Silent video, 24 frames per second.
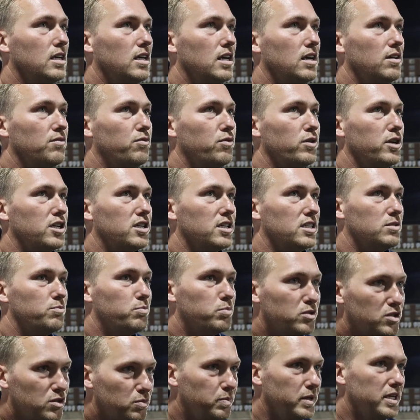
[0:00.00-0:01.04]
If we could
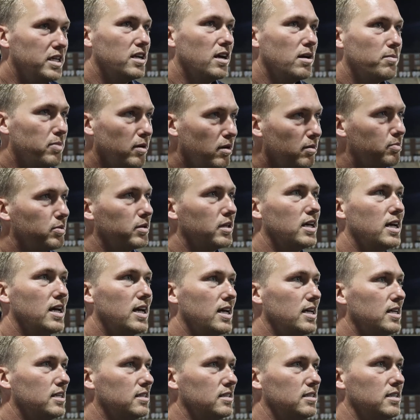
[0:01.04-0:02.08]
speed up our
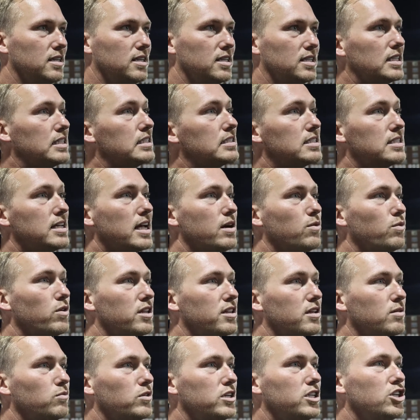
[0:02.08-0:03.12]
play and, and stay
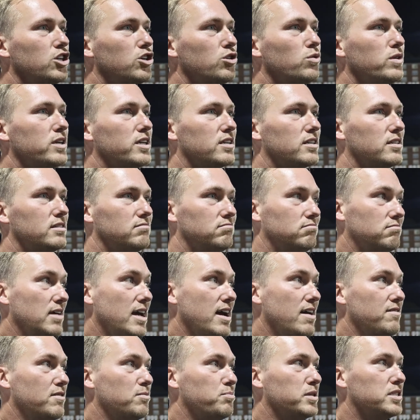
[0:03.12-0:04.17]
with them, we knew we could
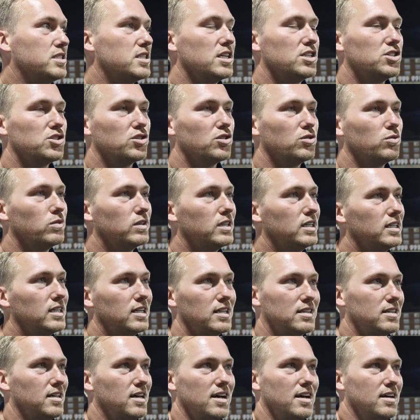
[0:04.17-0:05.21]
have a potential to win. I
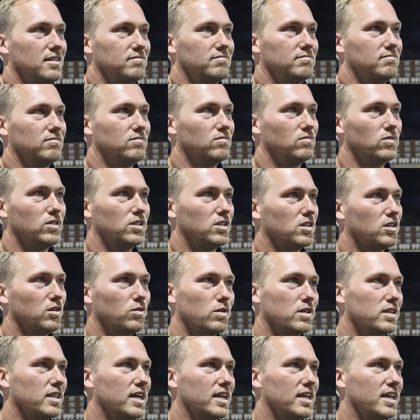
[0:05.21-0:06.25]
thought we could have
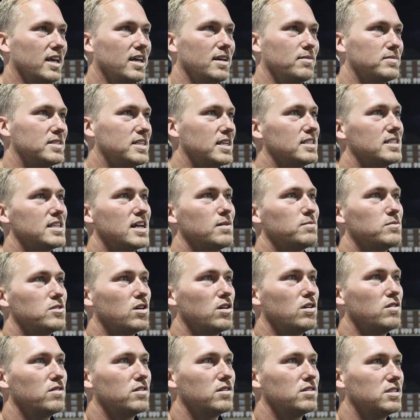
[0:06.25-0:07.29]
won that game 10 times
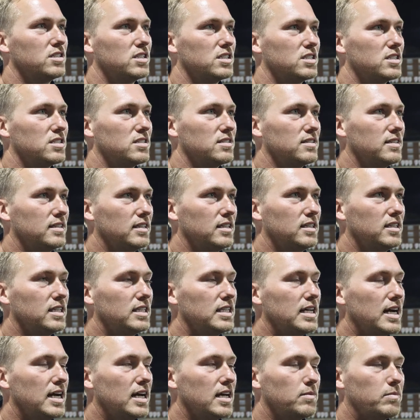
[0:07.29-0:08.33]
over just in the
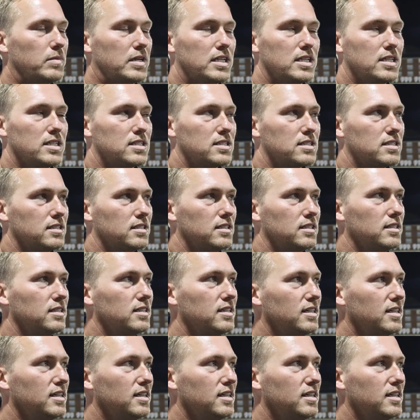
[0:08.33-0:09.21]
dying minutes. And